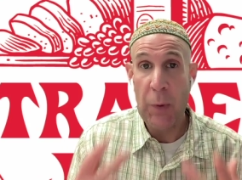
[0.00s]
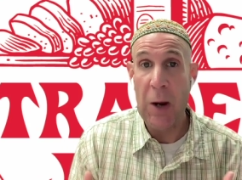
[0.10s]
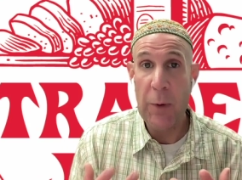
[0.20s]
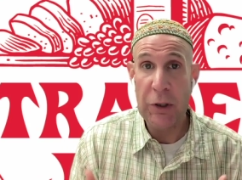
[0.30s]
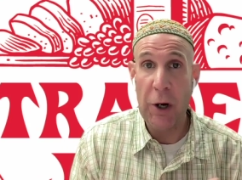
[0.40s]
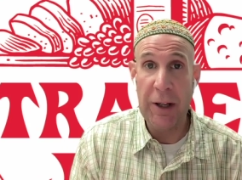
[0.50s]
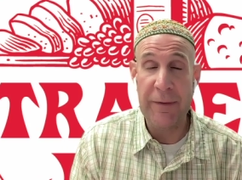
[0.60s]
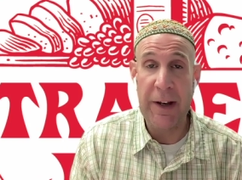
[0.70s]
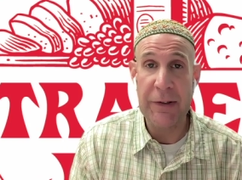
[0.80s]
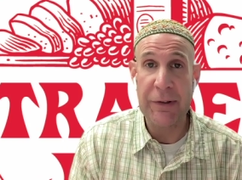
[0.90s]
So I wish all
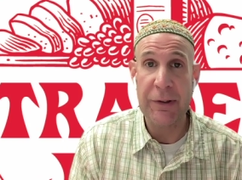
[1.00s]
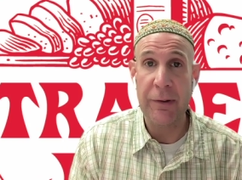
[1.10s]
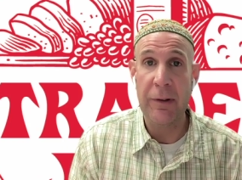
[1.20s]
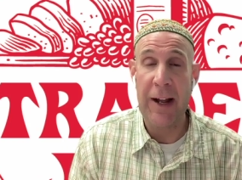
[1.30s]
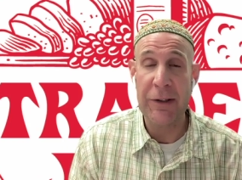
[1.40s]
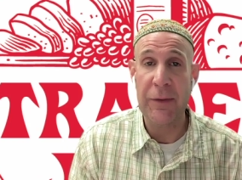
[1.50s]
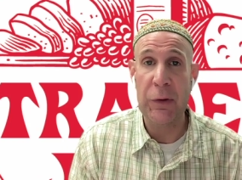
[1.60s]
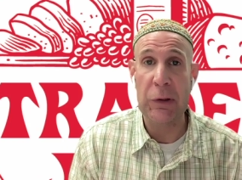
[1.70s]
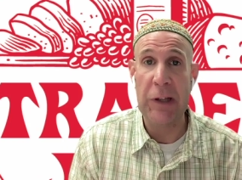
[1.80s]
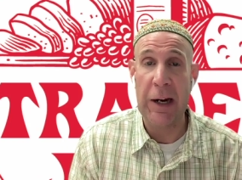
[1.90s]
of us lots
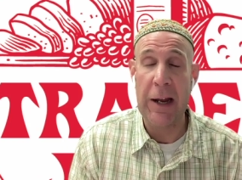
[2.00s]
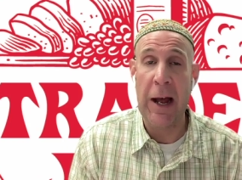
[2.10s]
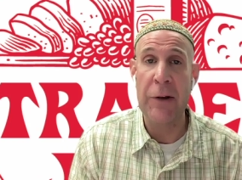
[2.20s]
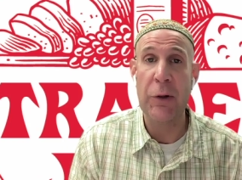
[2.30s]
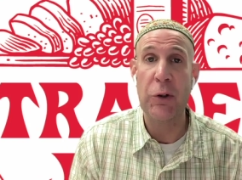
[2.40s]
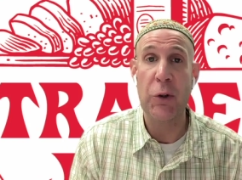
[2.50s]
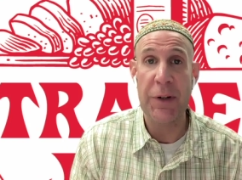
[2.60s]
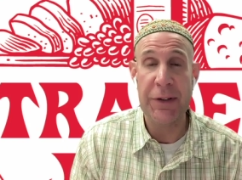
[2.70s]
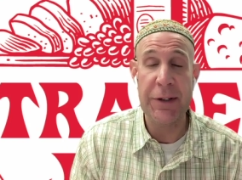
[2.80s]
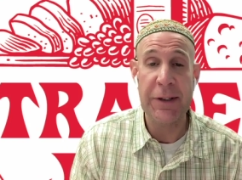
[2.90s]
of good luck on your
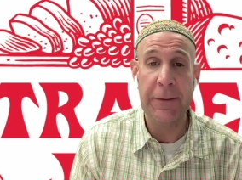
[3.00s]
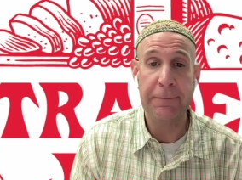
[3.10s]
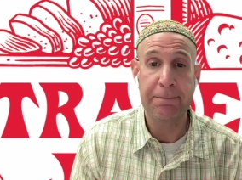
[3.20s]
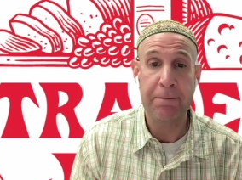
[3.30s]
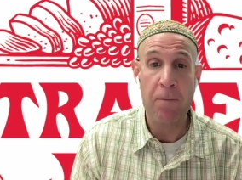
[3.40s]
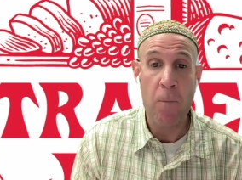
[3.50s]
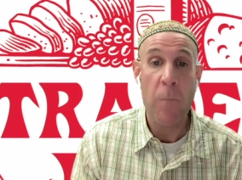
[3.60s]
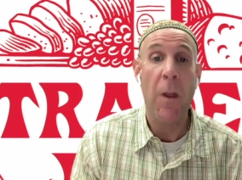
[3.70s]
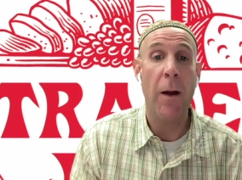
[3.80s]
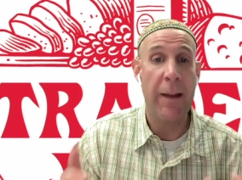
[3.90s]
choices.
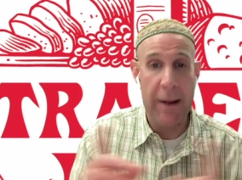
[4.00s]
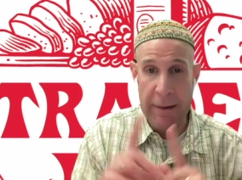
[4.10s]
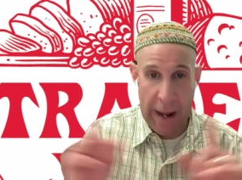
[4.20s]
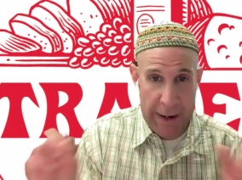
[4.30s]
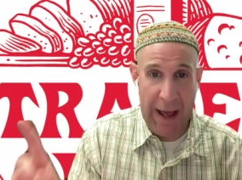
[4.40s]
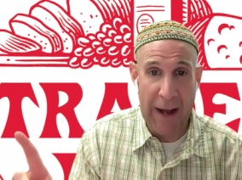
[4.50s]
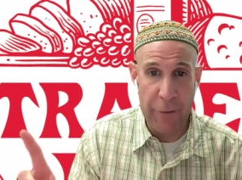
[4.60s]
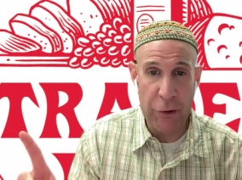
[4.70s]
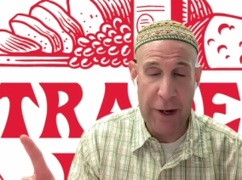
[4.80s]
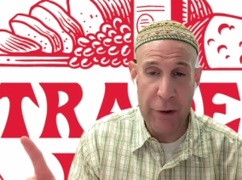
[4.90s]
Again, not an
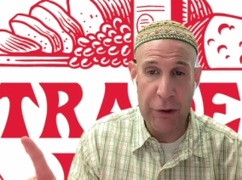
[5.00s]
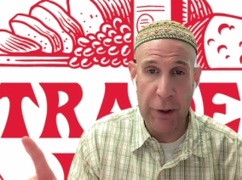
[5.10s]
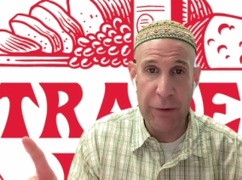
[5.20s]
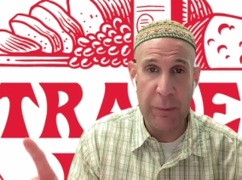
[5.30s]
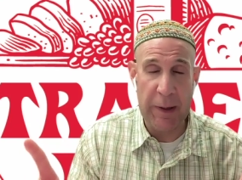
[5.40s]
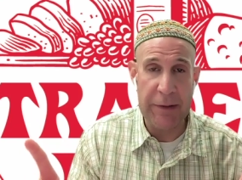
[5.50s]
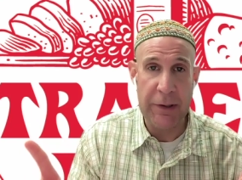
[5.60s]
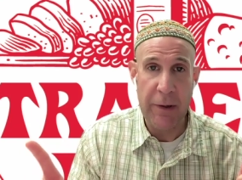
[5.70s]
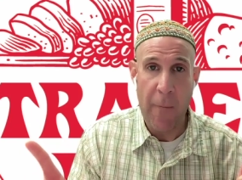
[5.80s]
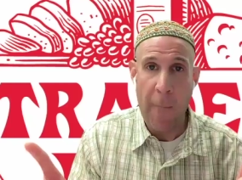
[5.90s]
ad for Trader Joe's,
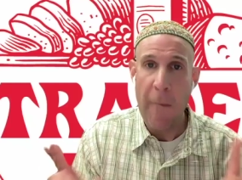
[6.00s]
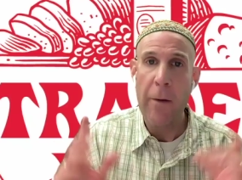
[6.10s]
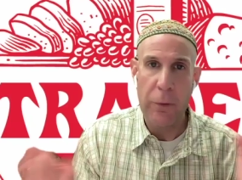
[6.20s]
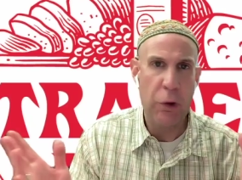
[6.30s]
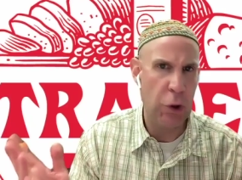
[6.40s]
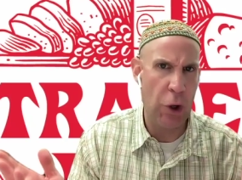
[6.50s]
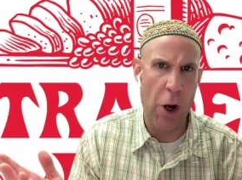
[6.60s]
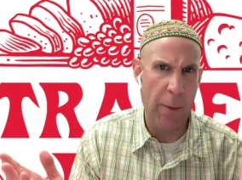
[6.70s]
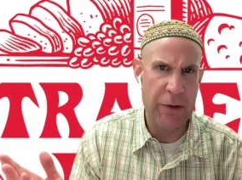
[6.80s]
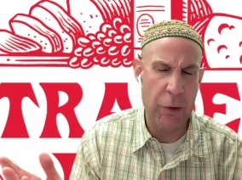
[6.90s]
but you should
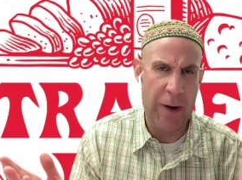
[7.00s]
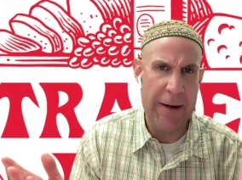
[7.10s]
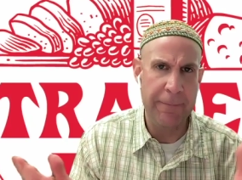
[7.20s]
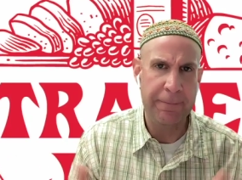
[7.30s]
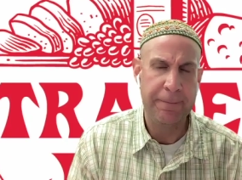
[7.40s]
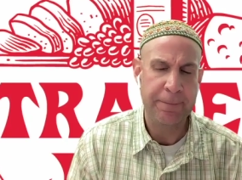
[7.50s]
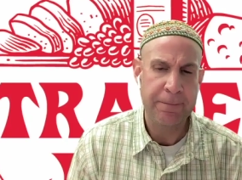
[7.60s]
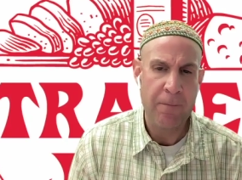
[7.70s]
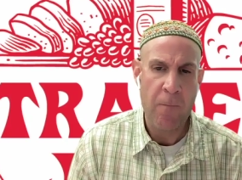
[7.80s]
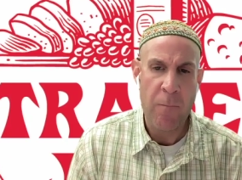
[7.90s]
go. It's great.
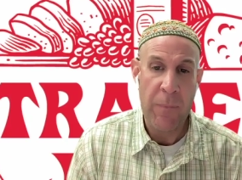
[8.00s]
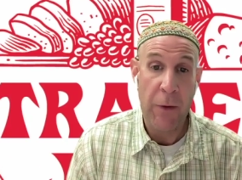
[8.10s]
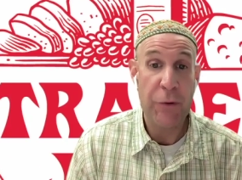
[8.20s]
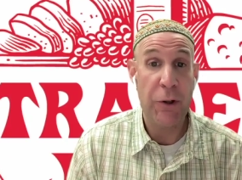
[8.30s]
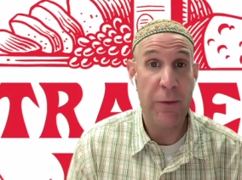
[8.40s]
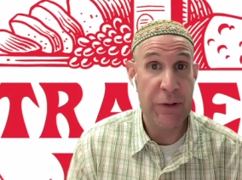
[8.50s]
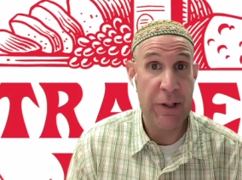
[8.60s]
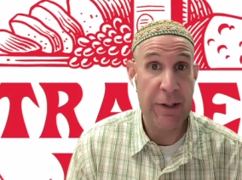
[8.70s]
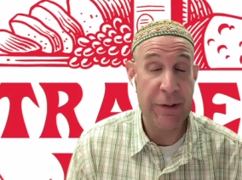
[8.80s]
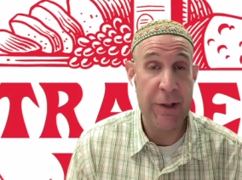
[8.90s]

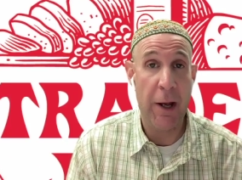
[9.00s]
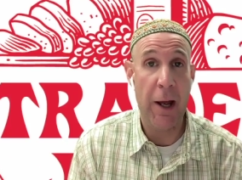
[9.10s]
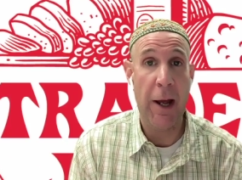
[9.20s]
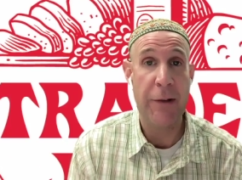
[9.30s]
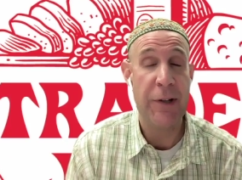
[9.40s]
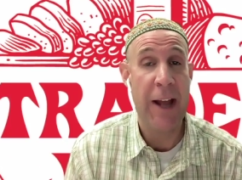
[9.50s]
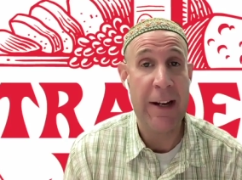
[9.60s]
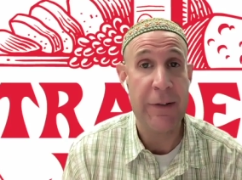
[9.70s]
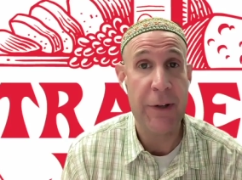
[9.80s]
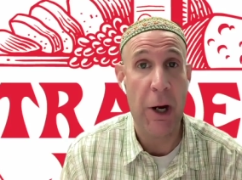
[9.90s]
Services
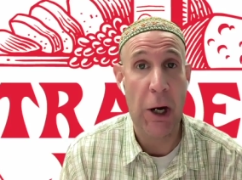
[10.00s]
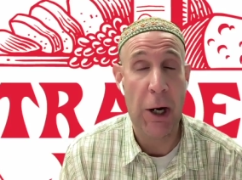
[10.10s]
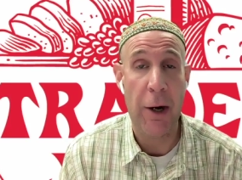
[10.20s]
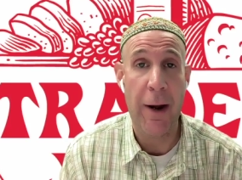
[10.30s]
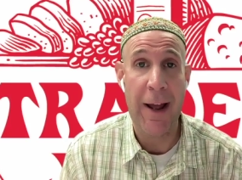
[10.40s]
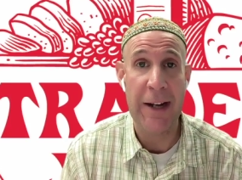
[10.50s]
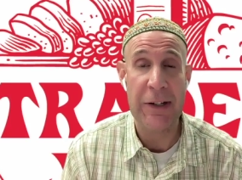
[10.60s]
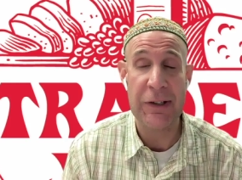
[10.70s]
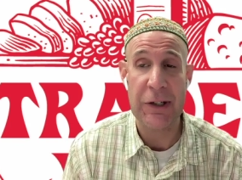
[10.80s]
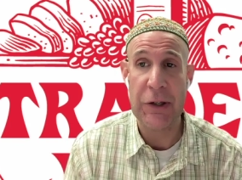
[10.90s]
tonight are at
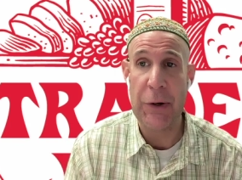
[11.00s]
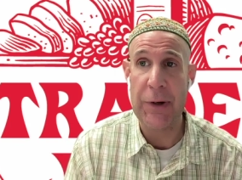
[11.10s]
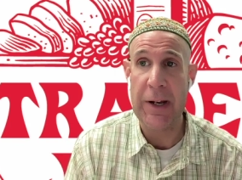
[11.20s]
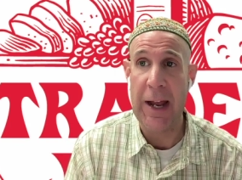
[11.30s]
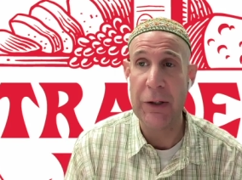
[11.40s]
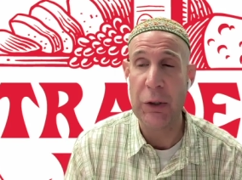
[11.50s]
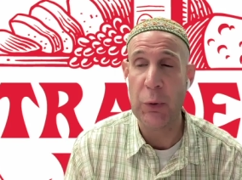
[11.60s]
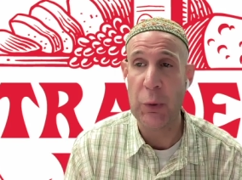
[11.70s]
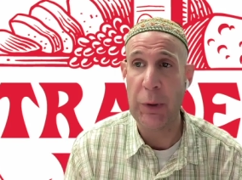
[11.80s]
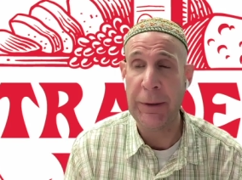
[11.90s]
6:30 as
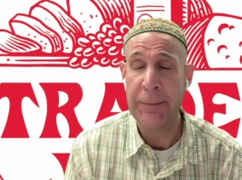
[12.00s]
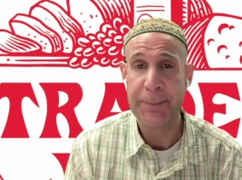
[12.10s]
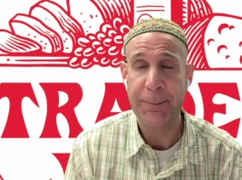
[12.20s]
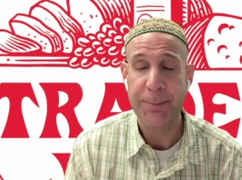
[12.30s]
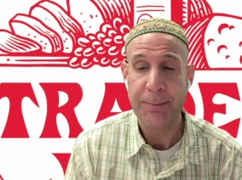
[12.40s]
usual.